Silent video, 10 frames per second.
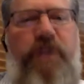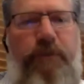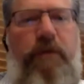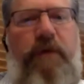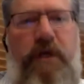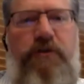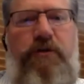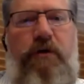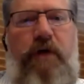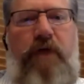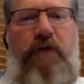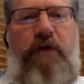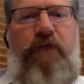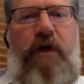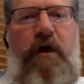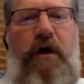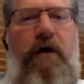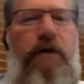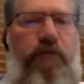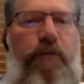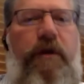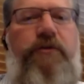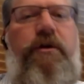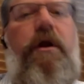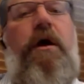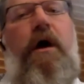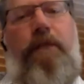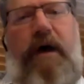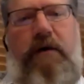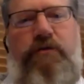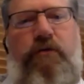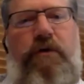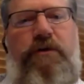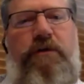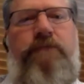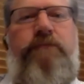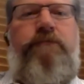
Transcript: simply because you don't have enough information about its origin.